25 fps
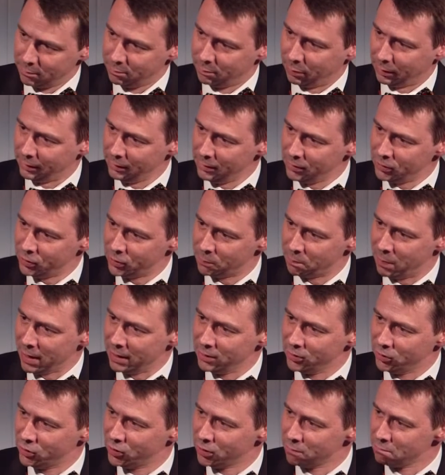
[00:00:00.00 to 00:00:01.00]
Please
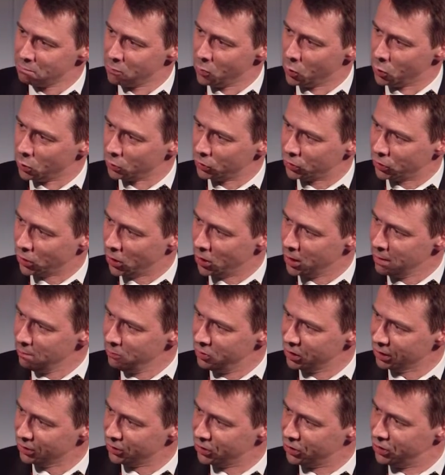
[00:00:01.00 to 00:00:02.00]
spend some more time
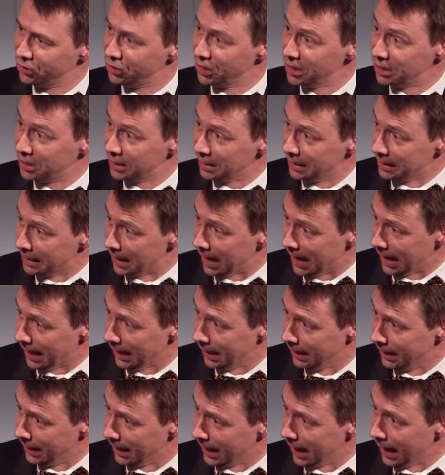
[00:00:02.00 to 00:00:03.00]
just sitting there
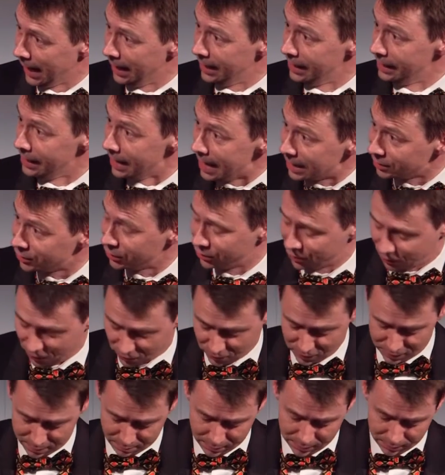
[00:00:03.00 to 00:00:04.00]
and less
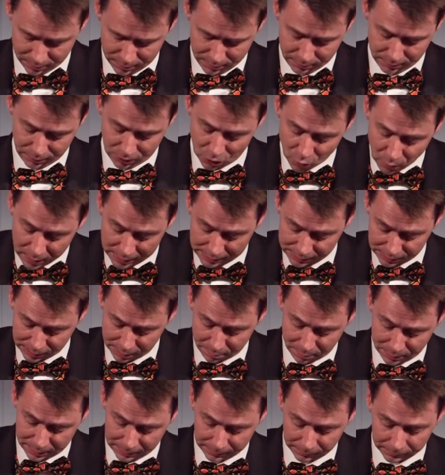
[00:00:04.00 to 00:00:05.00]
time doing
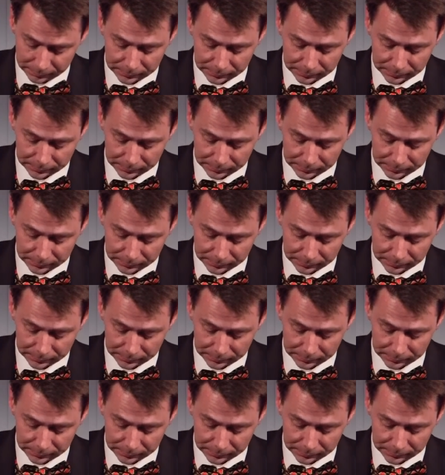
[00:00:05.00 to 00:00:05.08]
something.